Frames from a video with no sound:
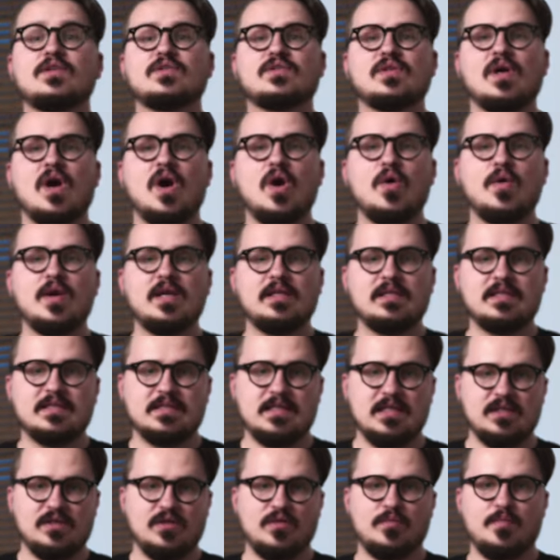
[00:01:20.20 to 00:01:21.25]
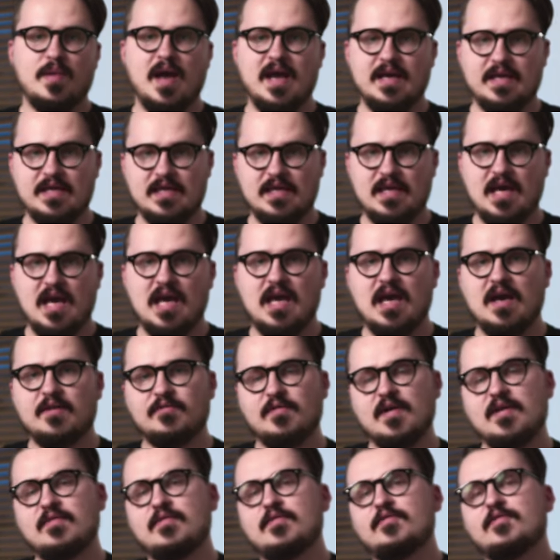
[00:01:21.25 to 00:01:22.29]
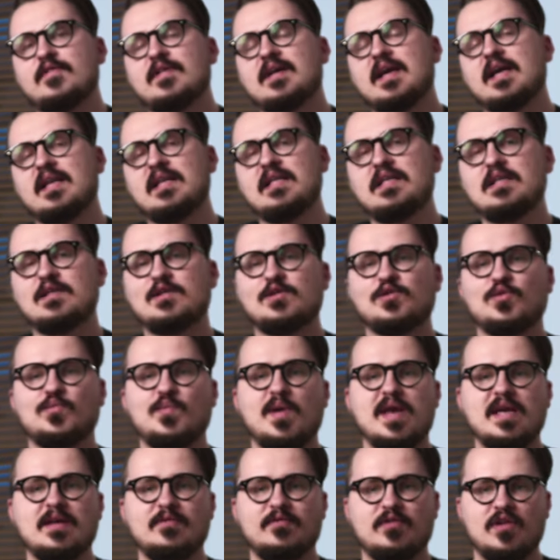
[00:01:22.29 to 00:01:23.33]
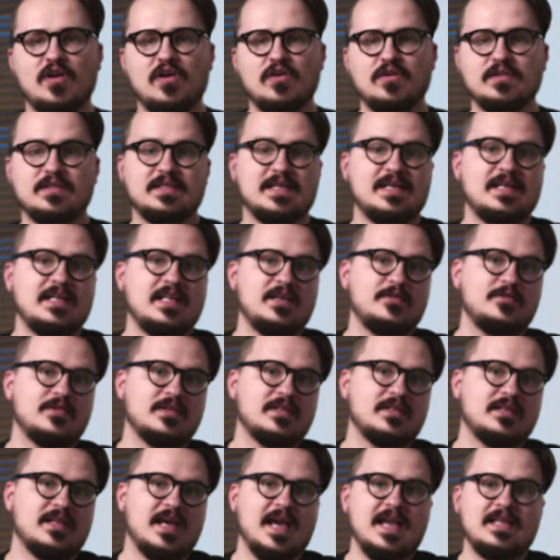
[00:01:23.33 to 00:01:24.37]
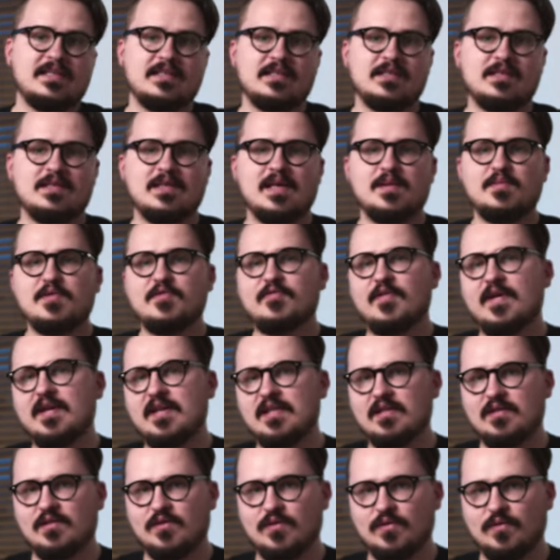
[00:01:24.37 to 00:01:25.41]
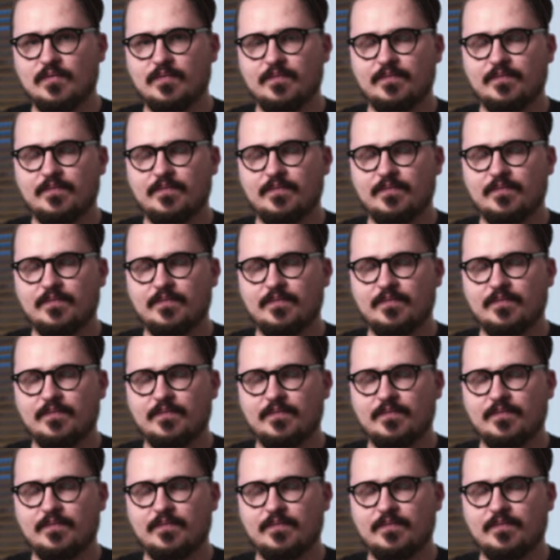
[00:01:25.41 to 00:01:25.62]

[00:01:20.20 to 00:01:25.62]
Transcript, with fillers: So in this little baggie I have everything I need to make vlogs and even edit them if I need to.